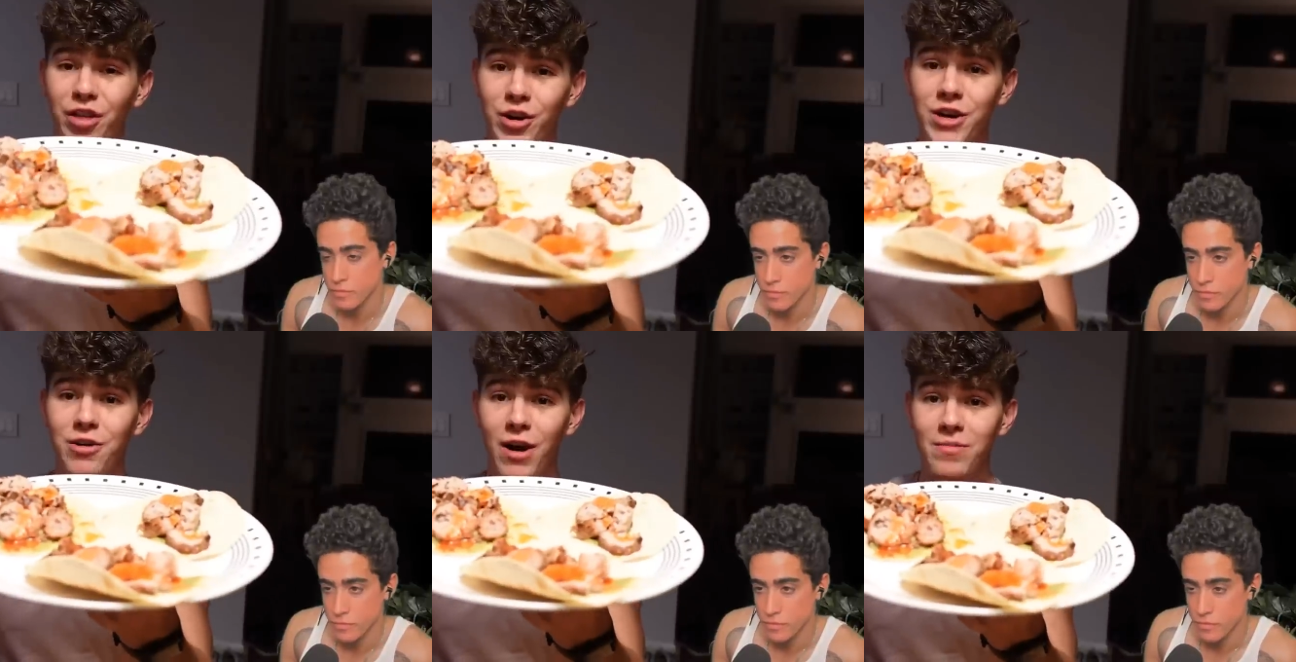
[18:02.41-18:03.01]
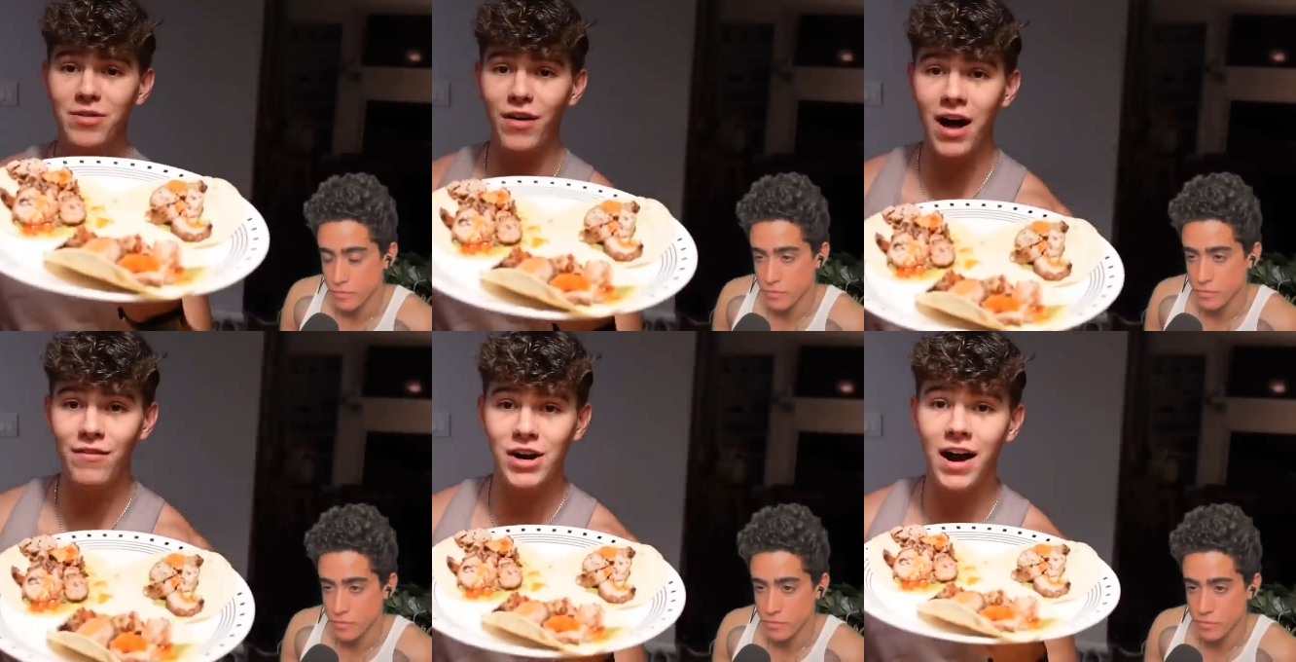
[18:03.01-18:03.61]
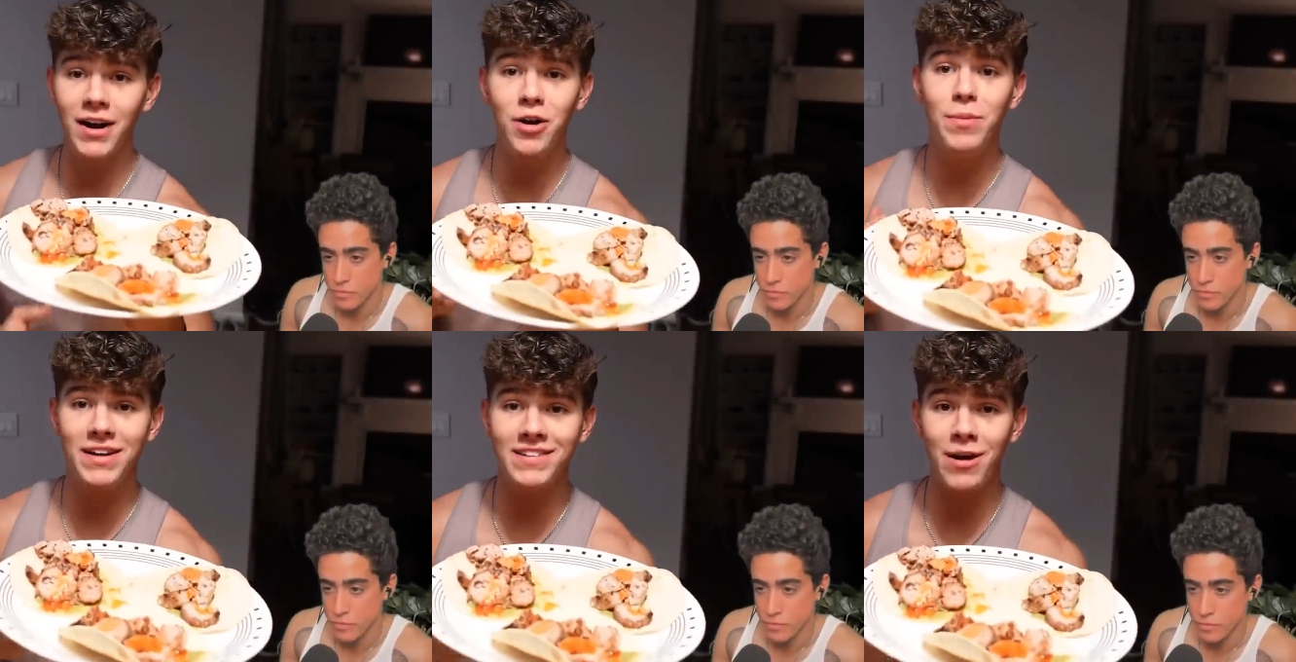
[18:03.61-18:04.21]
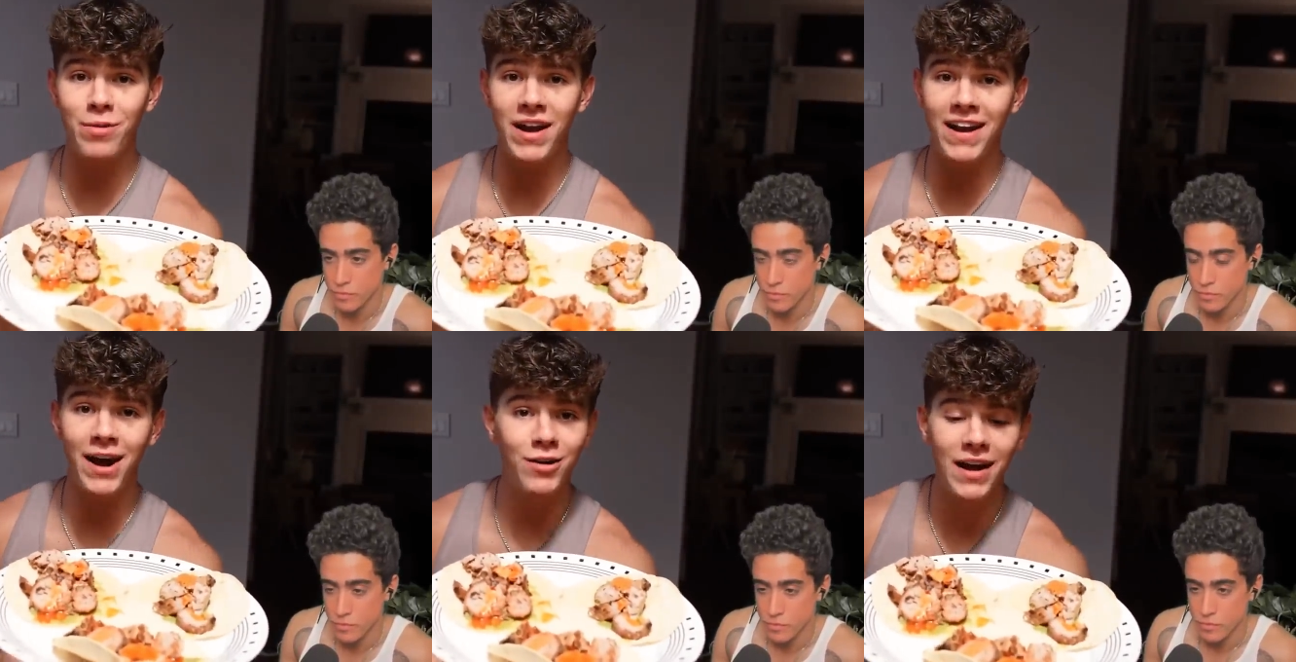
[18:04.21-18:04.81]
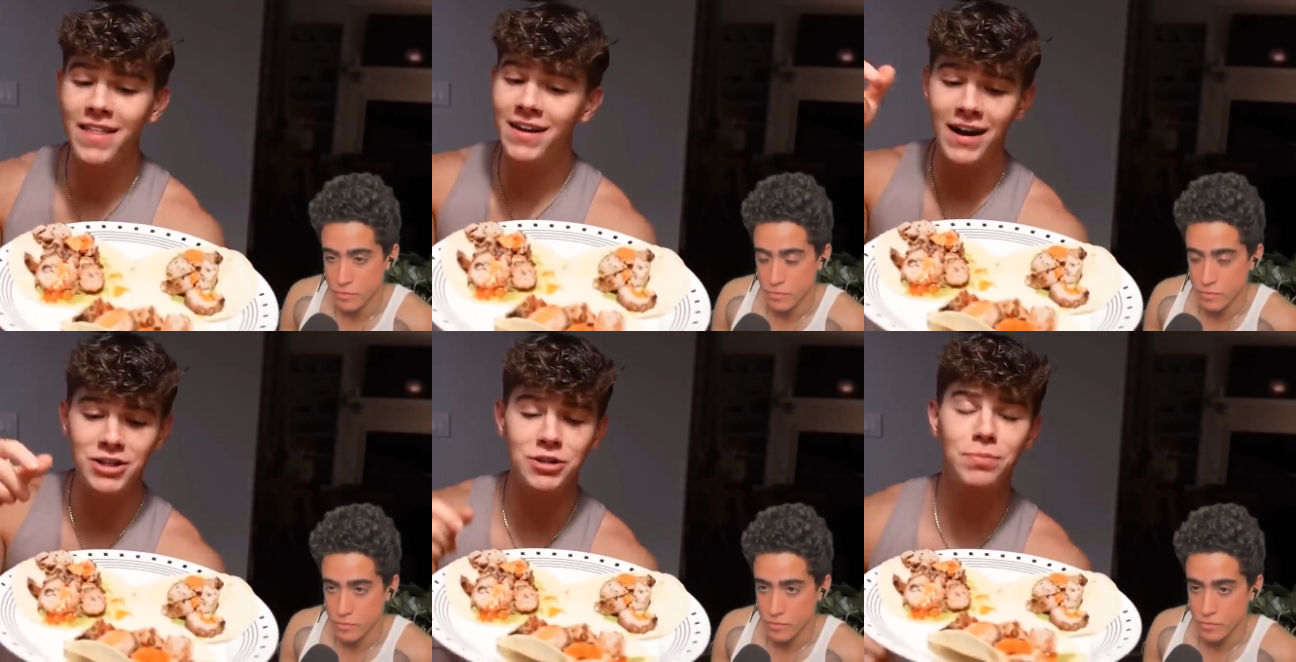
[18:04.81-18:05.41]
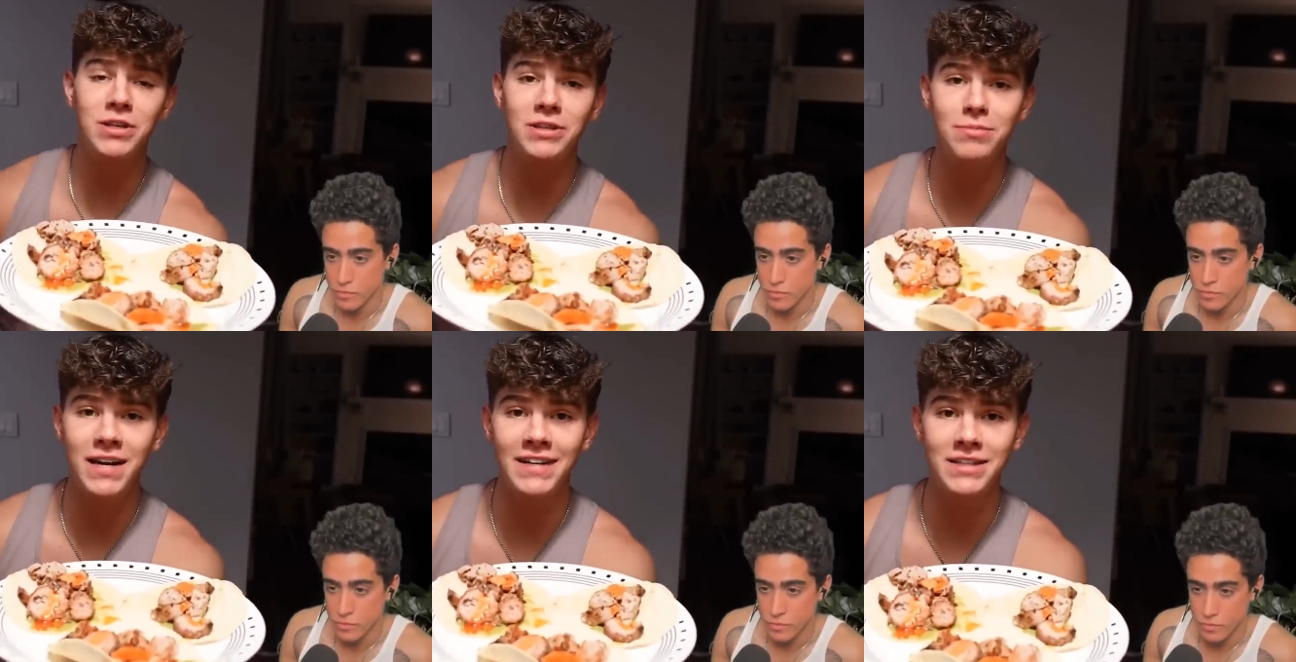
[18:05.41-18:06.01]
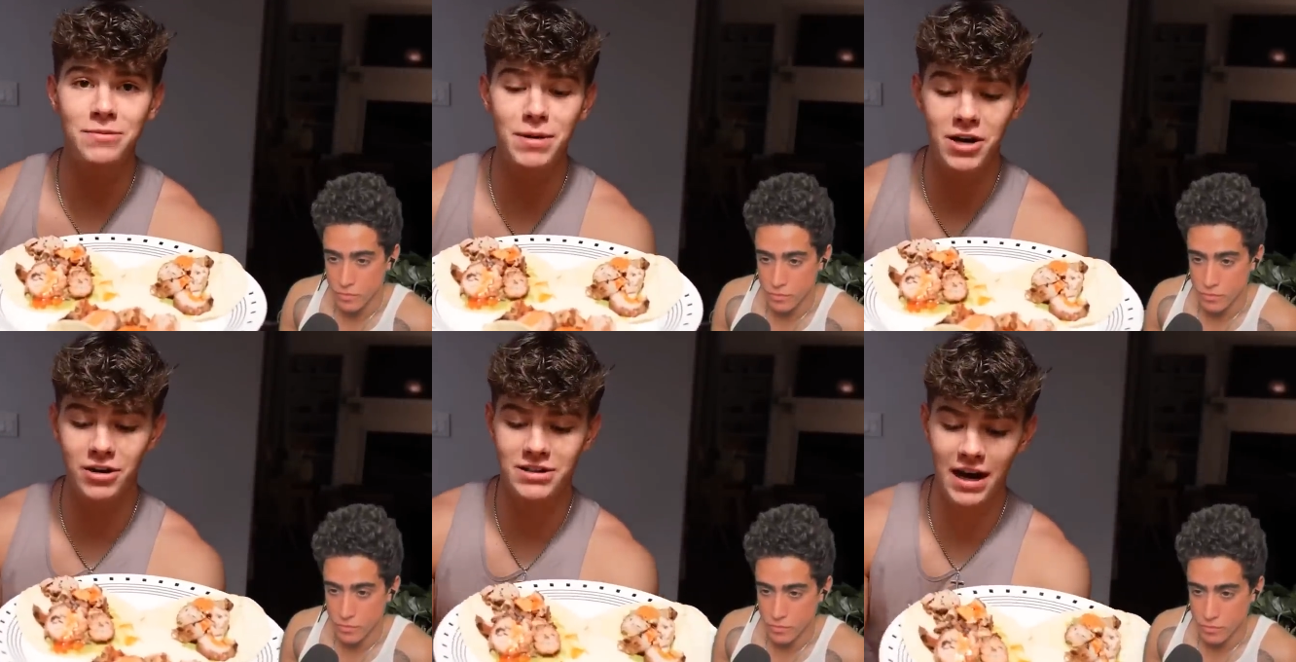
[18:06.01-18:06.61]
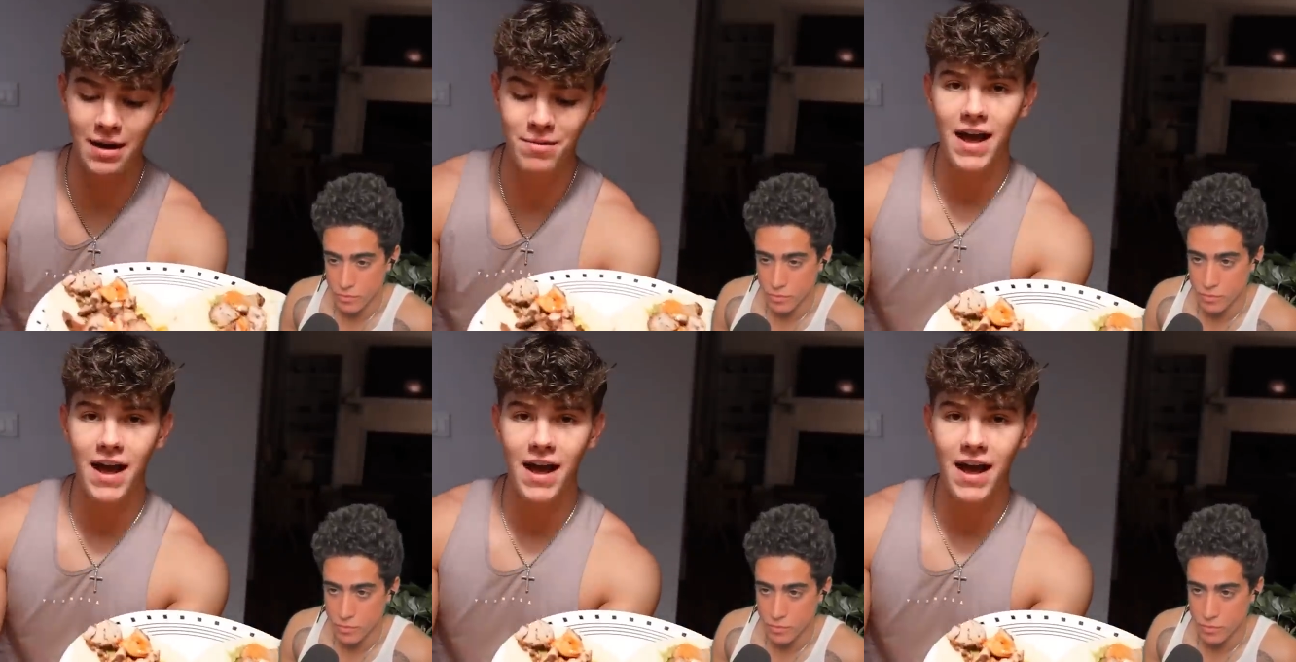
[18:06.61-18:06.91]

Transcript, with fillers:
Speaker 1: 30 grams of avocado because I ran out, and then I just put some Texas Pete on top.